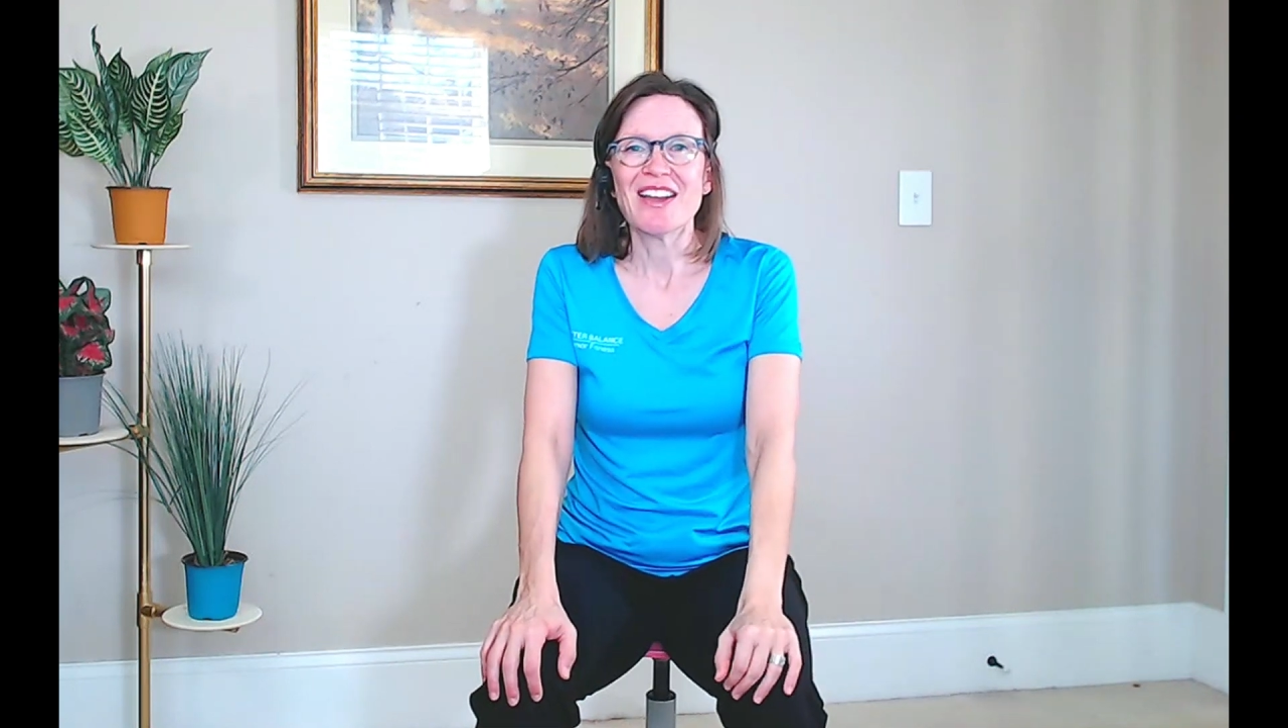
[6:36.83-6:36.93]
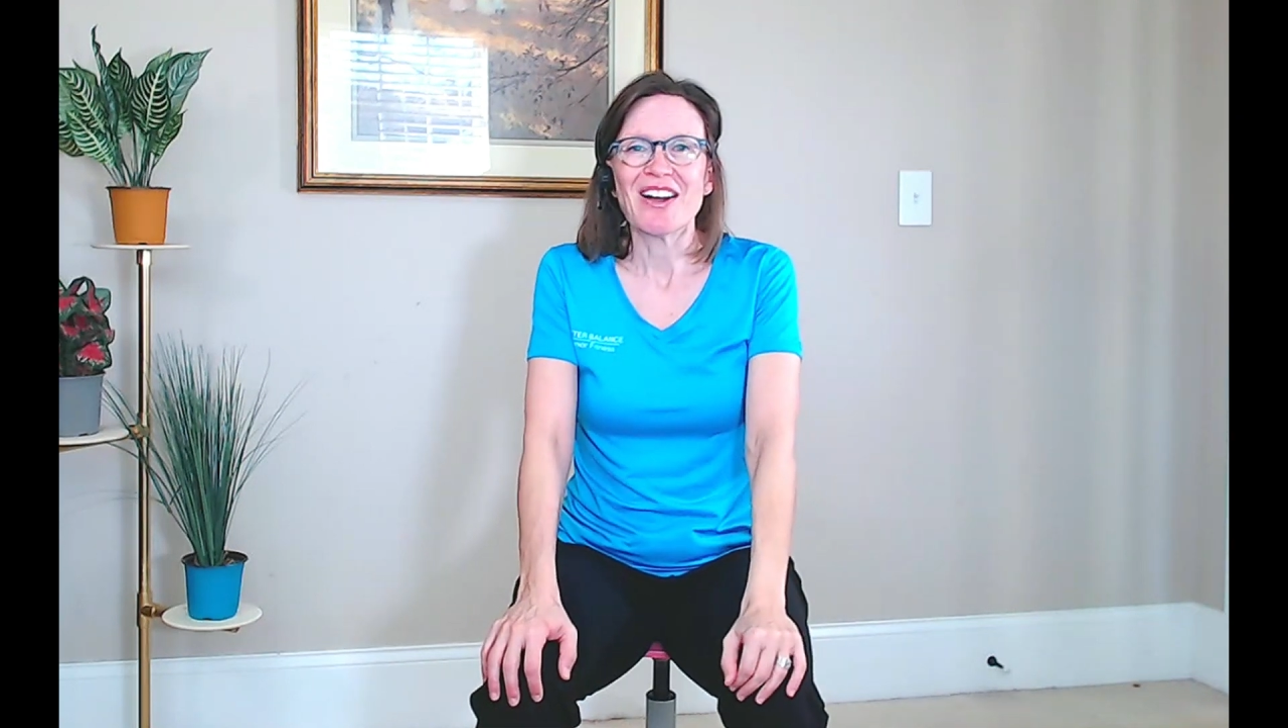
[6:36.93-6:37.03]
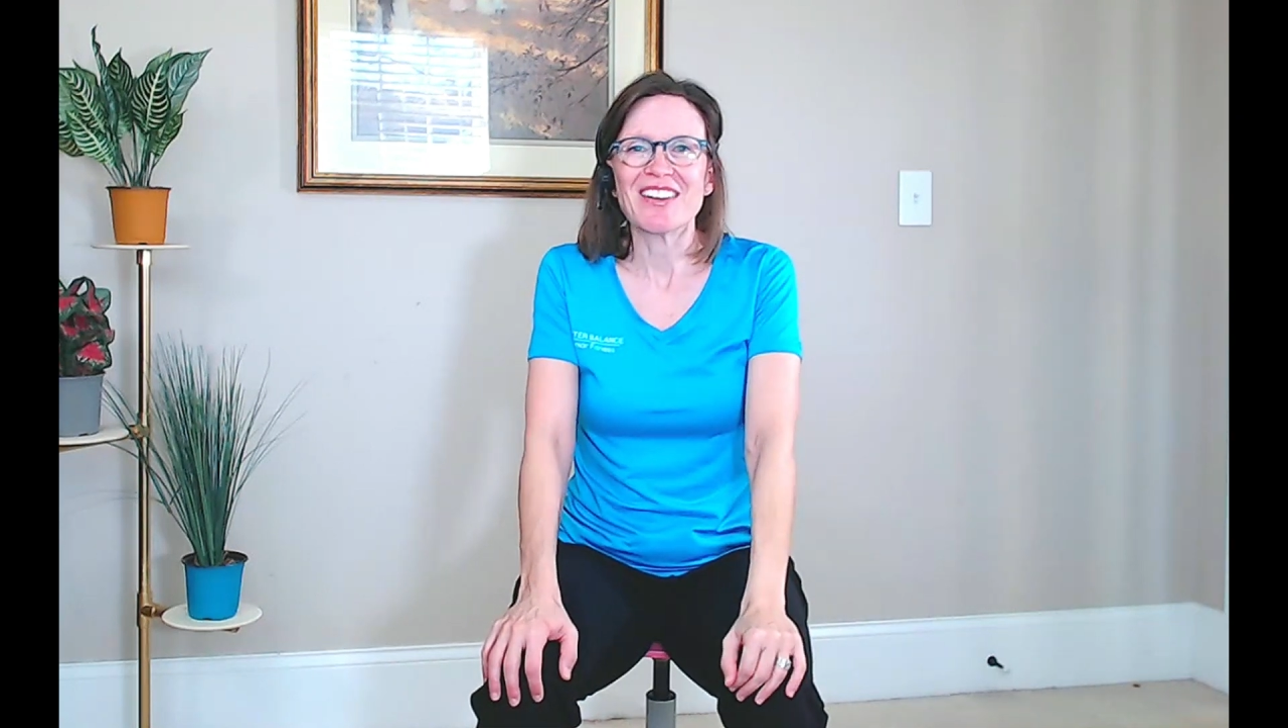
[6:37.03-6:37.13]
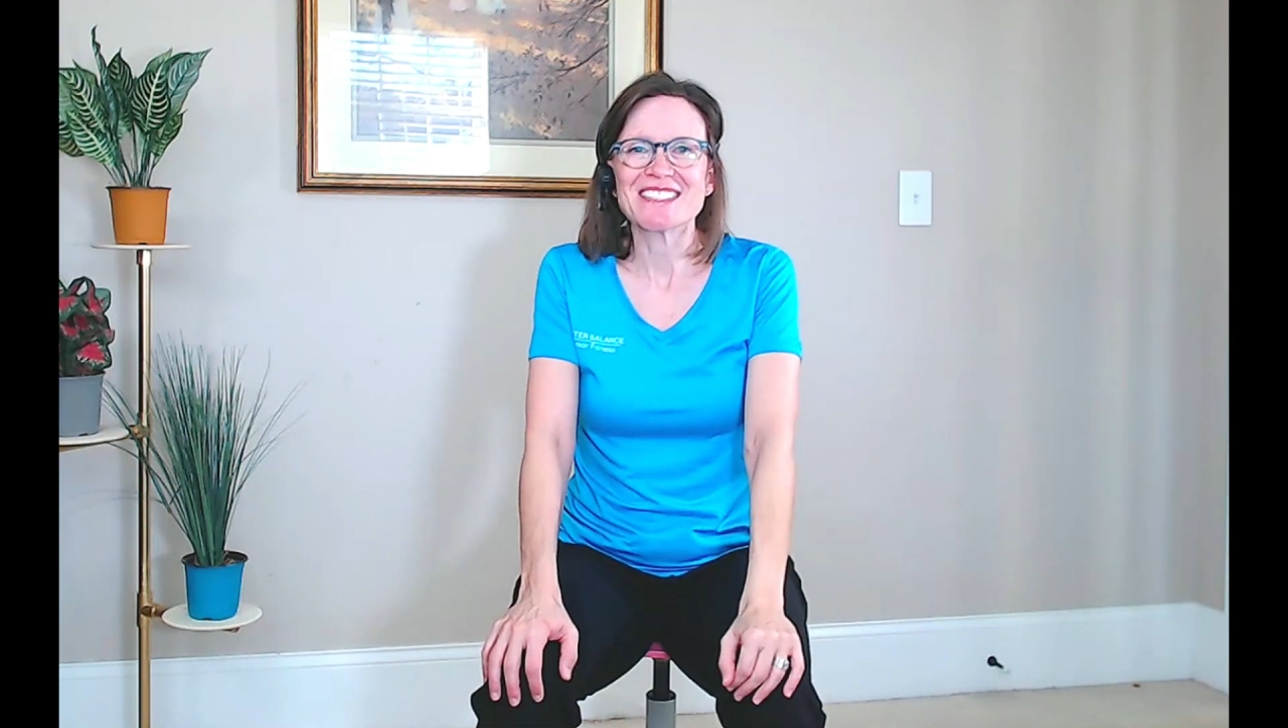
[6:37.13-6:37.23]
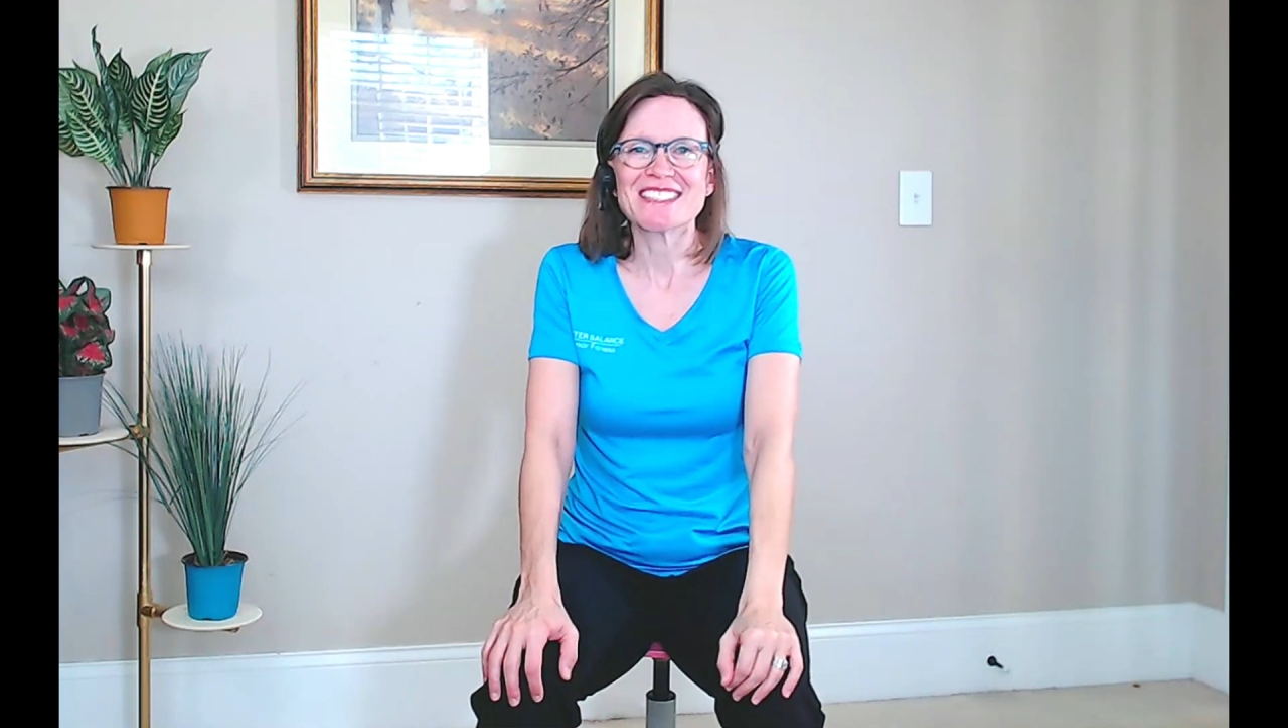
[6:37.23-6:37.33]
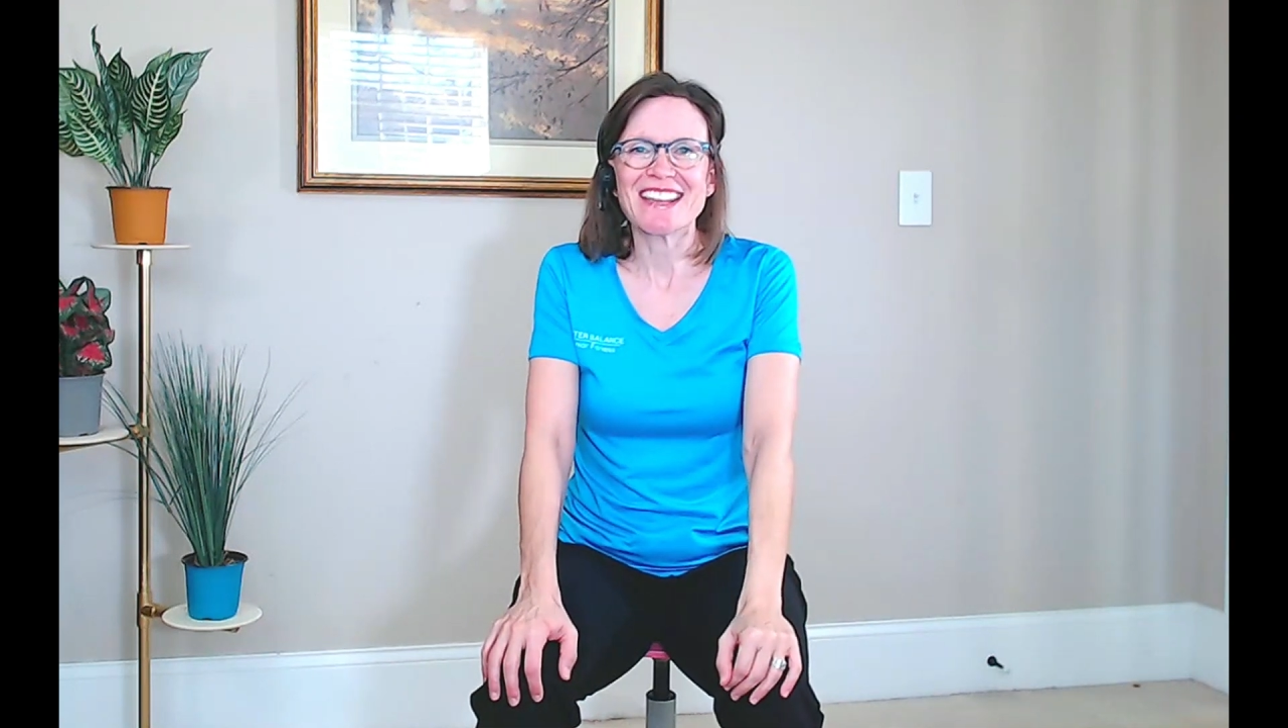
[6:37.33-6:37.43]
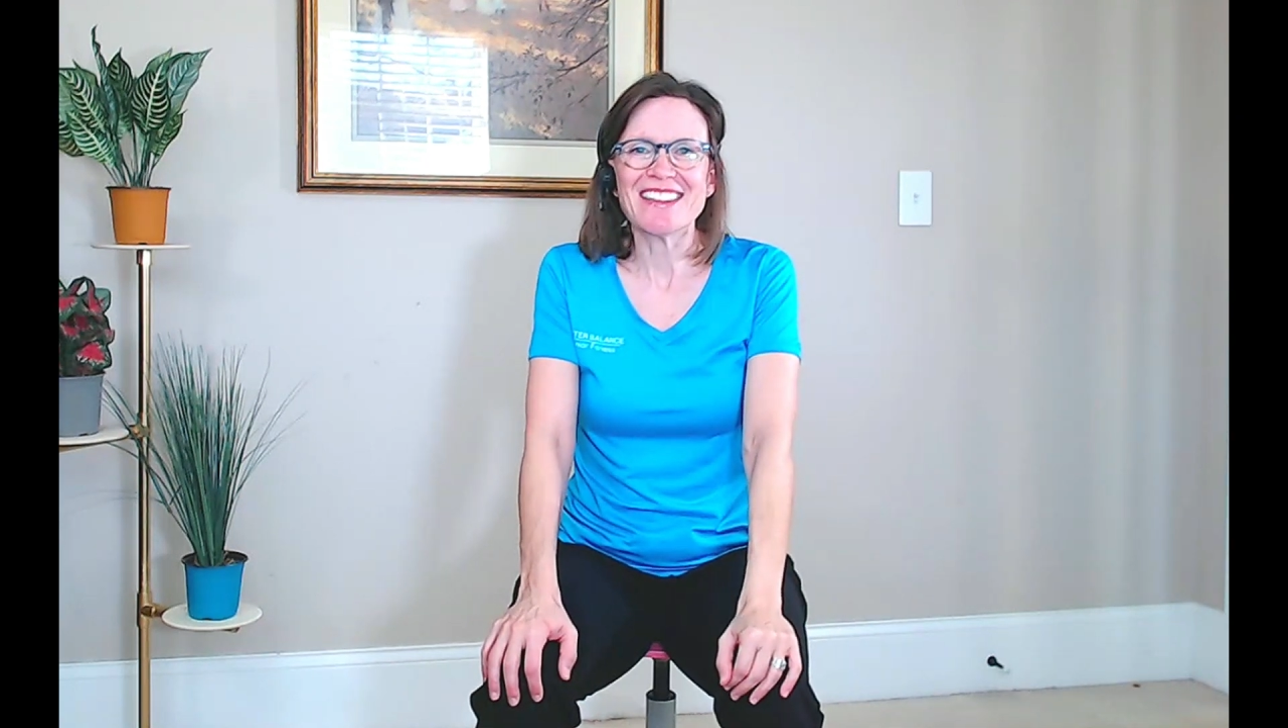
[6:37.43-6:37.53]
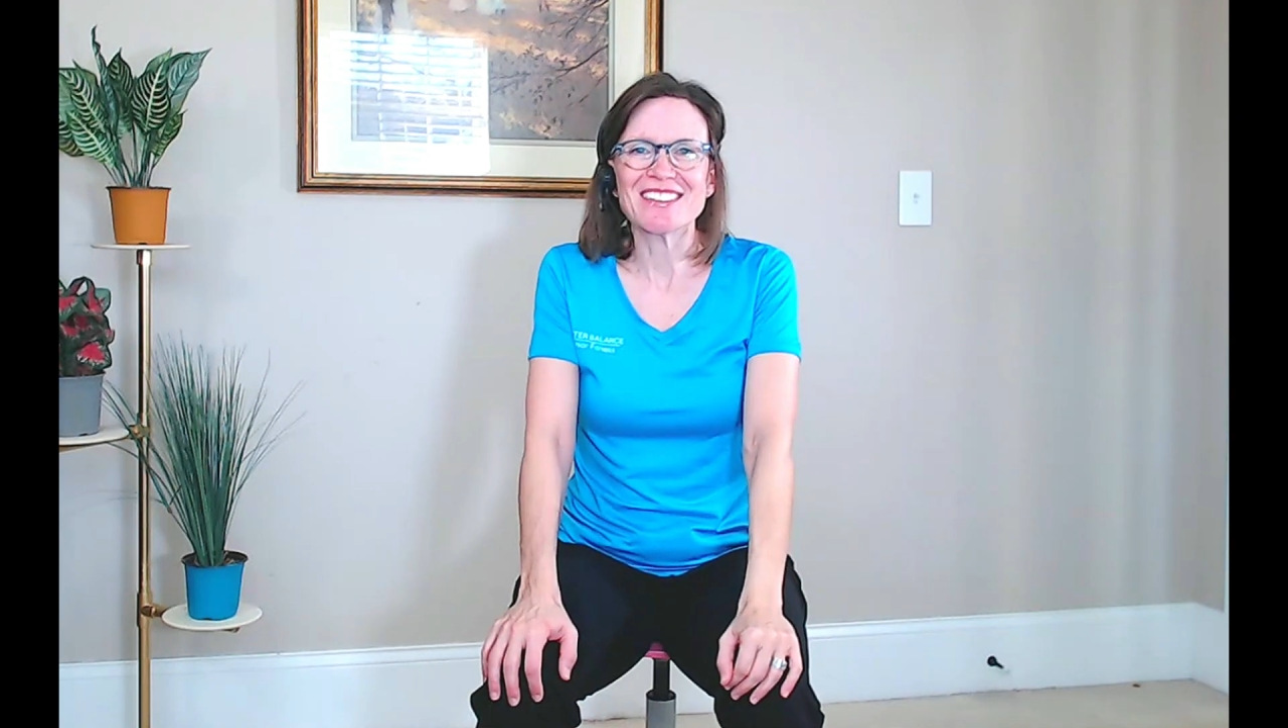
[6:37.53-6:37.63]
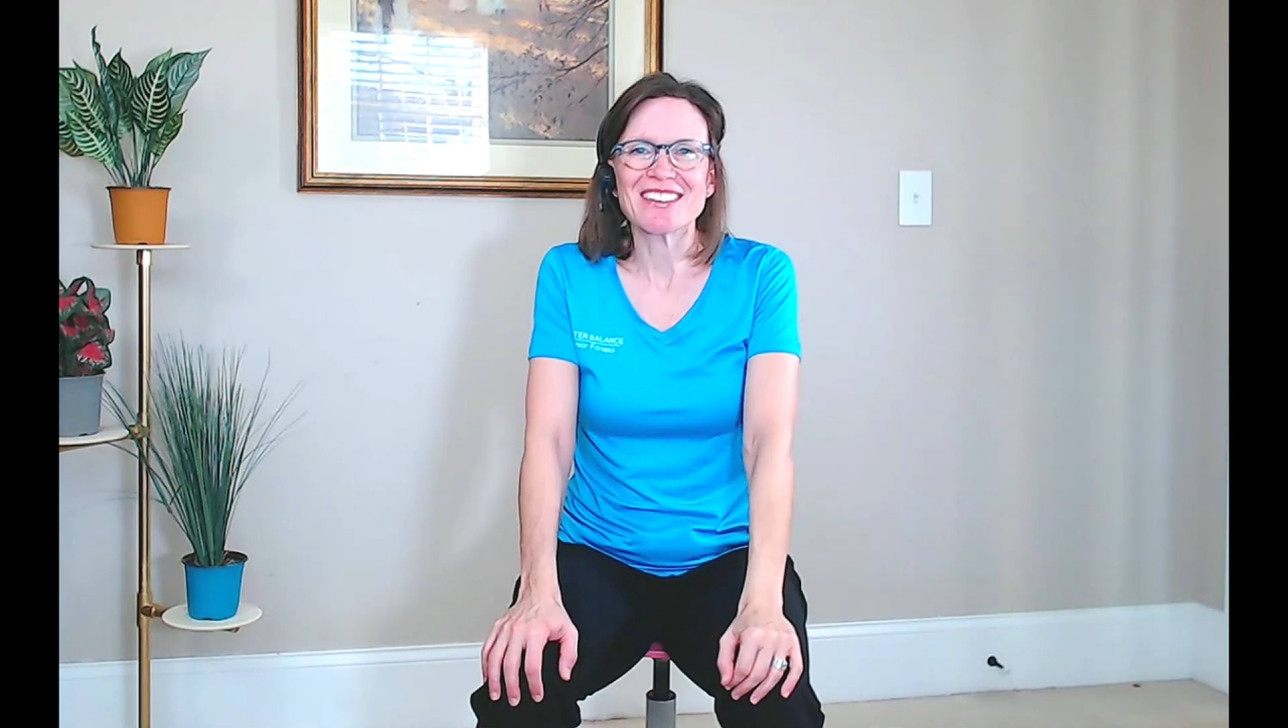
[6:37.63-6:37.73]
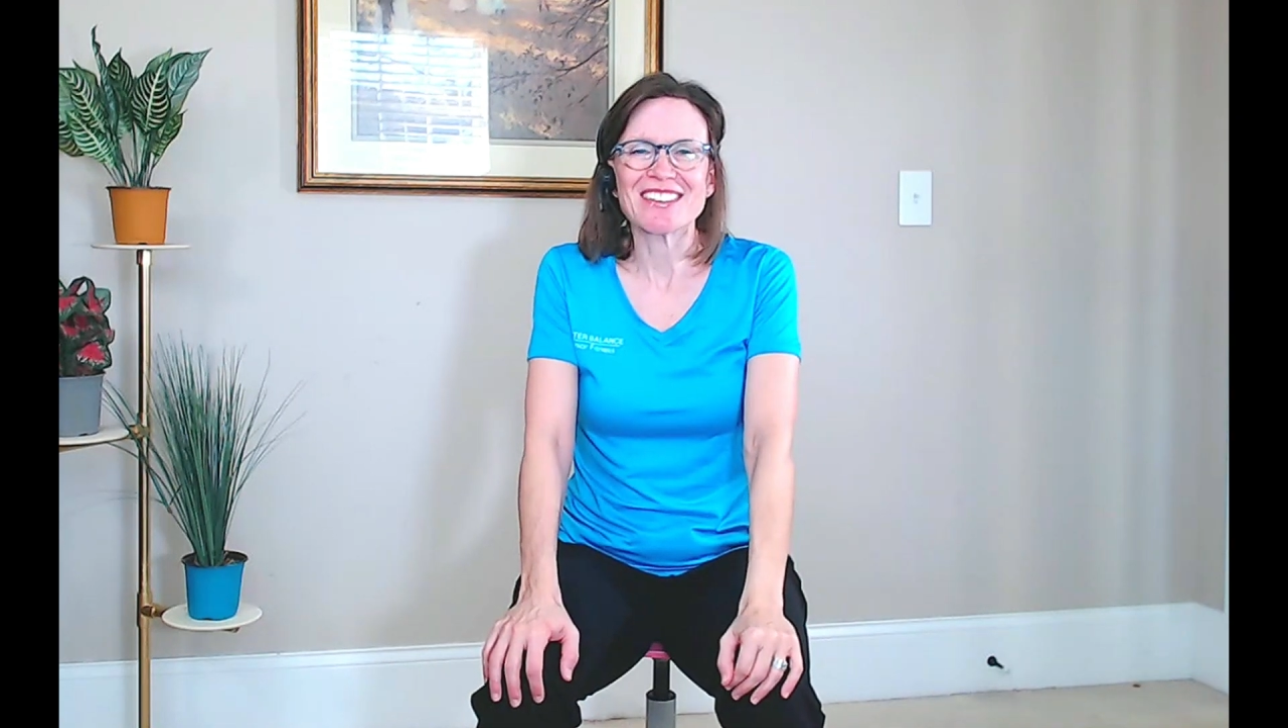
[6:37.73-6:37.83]
all
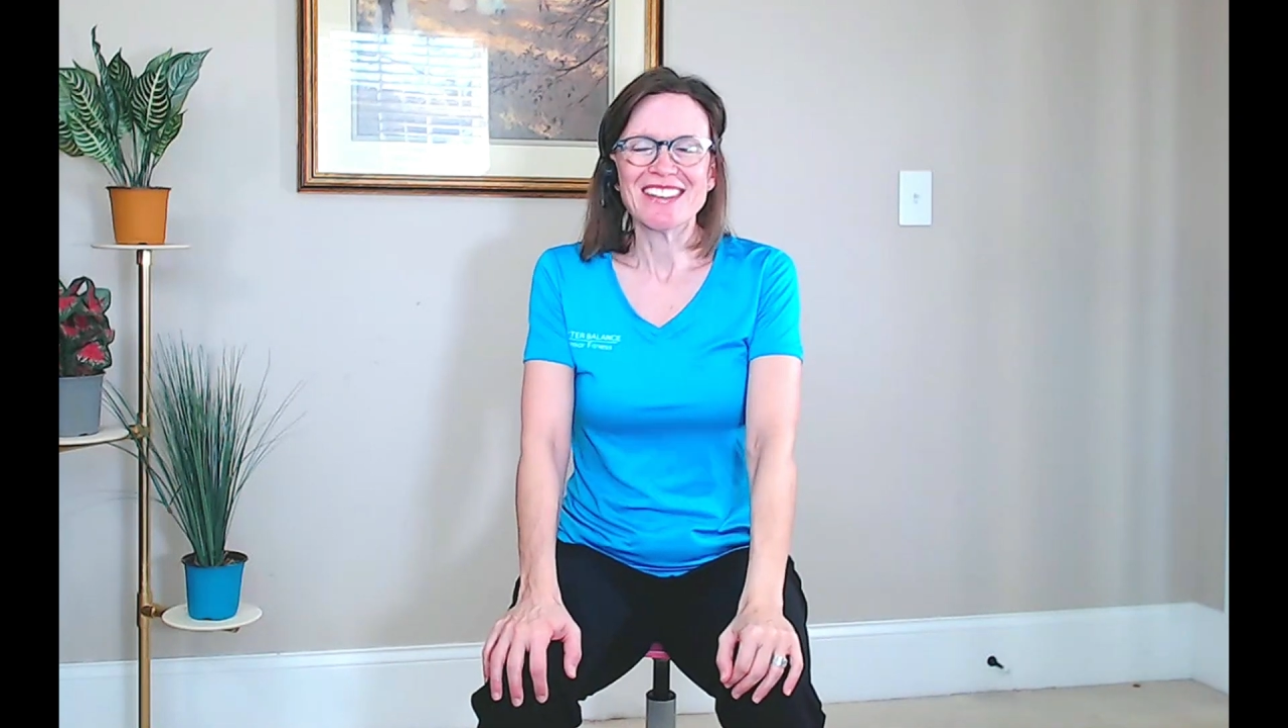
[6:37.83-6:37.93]
together.